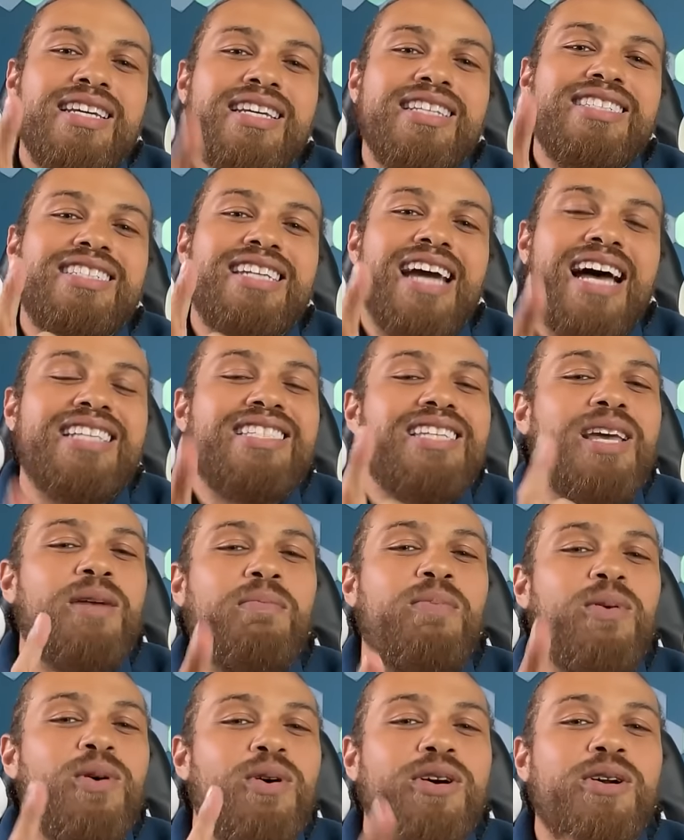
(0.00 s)
Jontay
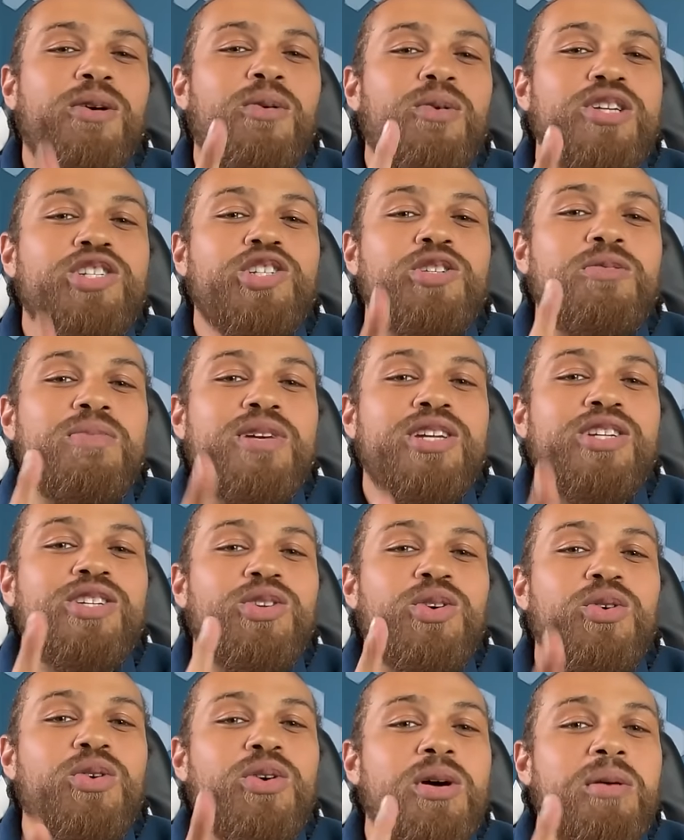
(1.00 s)
Porter, what you been
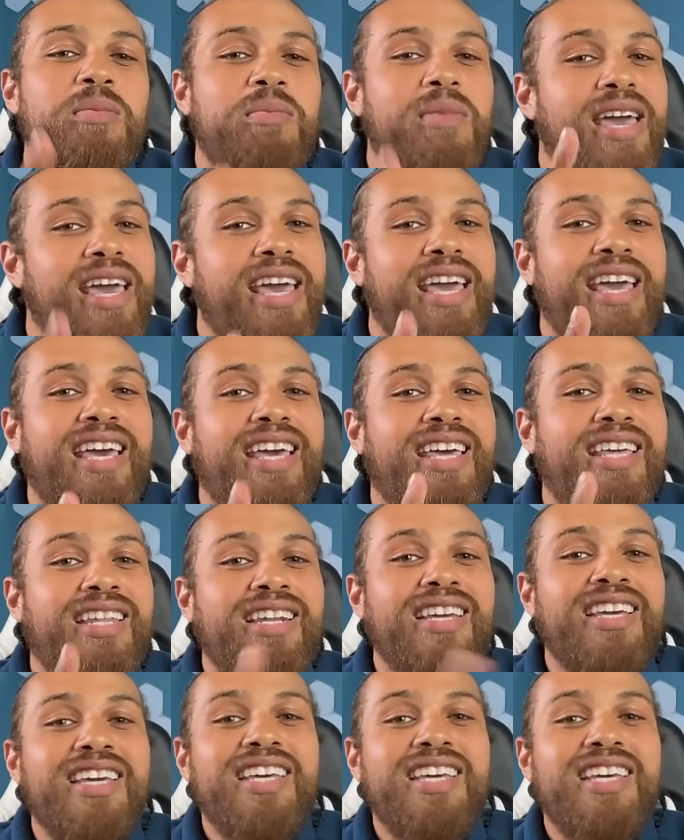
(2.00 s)
doing, man?